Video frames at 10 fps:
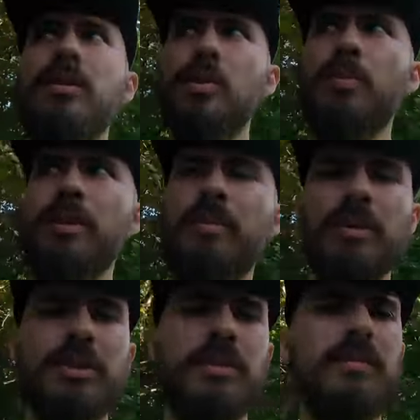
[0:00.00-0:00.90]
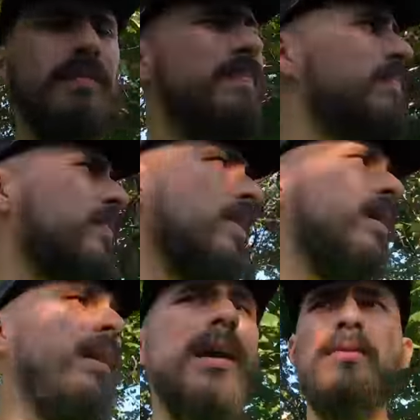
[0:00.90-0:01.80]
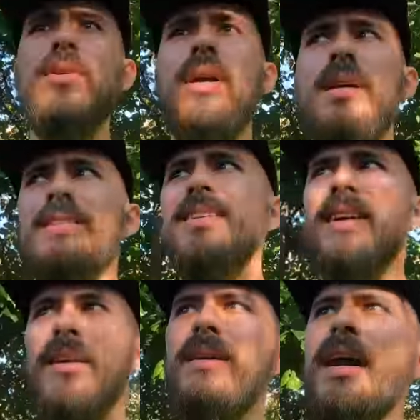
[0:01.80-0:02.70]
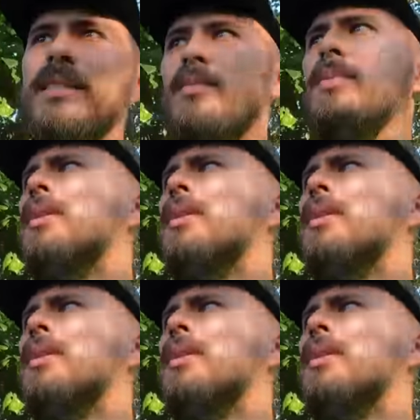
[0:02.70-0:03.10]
So pretty much a lot of you guys ask